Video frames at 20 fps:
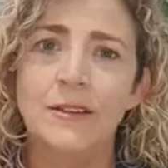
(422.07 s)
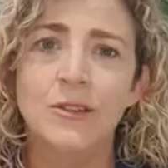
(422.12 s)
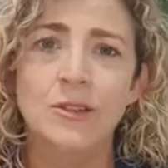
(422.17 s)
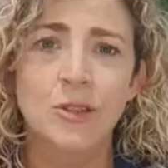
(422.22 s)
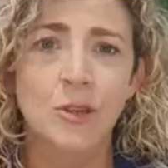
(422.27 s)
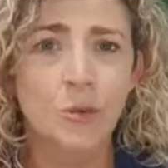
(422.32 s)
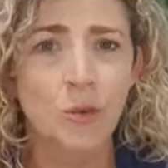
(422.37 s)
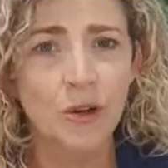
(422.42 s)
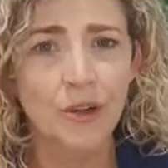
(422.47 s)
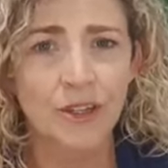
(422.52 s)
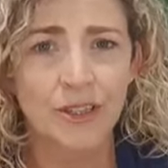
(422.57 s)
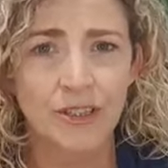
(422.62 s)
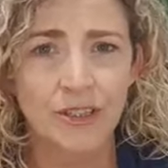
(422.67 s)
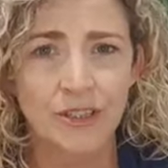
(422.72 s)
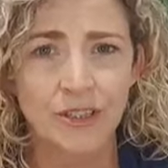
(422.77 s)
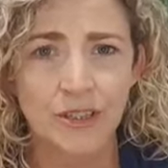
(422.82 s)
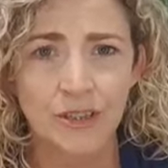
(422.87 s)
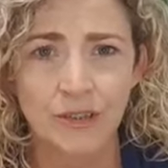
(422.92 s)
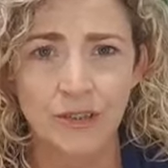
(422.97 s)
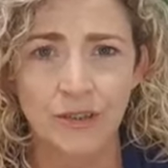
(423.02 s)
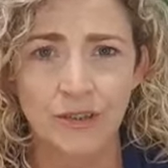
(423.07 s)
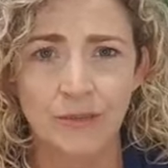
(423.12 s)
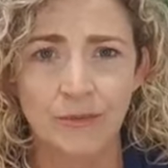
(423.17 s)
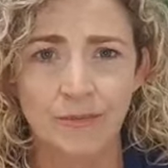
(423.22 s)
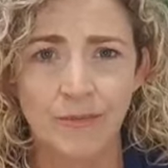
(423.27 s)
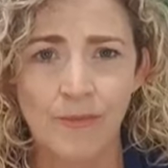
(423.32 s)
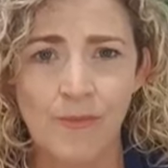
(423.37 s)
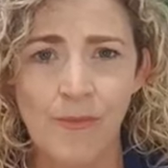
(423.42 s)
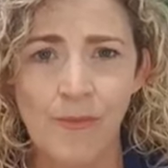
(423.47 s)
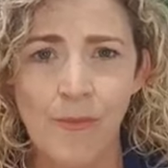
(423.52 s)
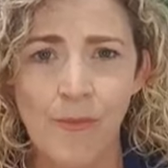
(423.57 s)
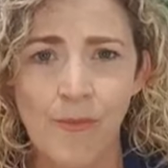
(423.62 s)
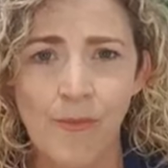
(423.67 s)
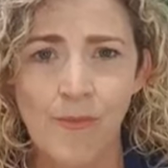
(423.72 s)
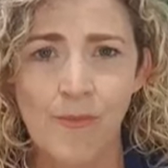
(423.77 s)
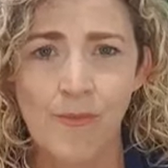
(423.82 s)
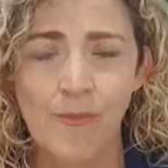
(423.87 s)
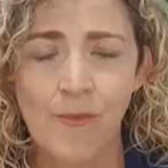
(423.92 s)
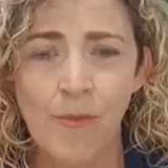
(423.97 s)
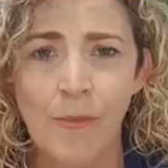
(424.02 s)
So what can you do?
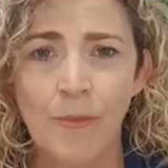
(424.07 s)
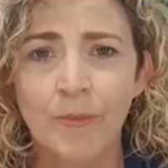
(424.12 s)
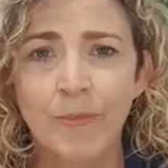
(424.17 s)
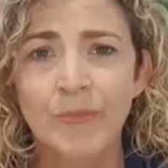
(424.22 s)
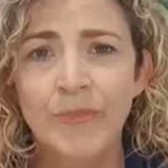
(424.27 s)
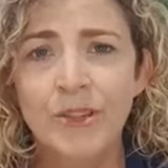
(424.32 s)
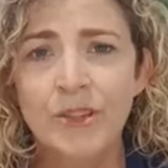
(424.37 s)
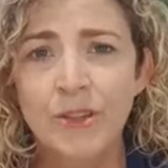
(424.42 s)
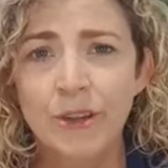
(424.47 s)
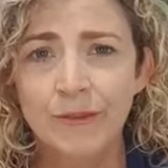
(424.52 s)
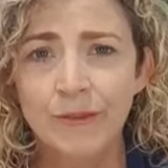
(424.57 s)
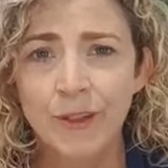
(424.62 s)
So